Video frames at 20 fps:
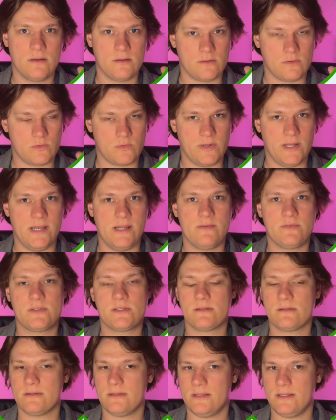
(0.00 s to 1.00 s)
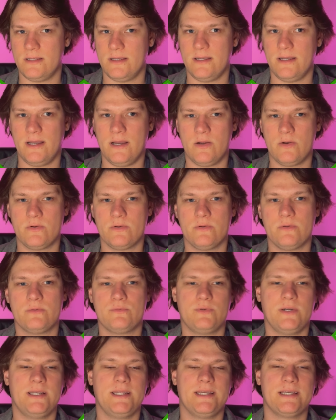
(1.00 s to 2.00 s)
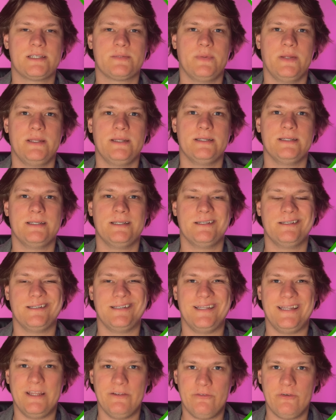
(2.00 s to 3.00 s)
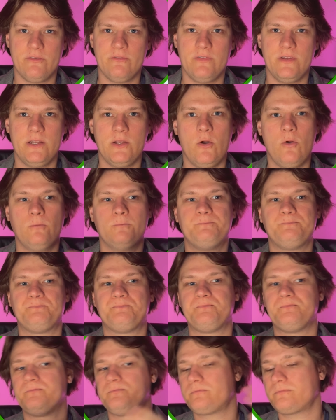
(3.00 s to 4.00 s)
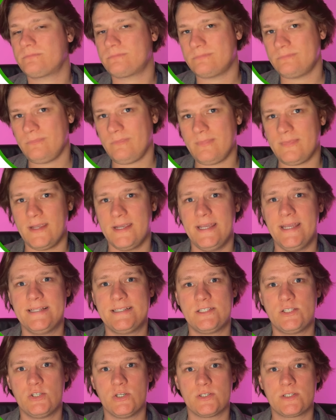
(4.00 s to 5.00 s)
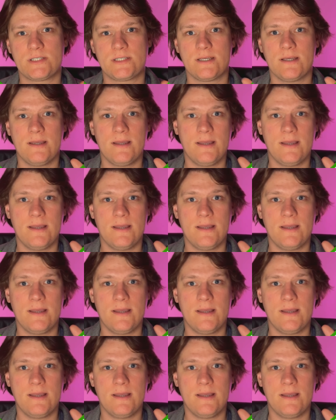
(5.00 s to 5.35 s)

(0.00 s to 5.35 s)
Creatives, I already explained it in a different video. It's just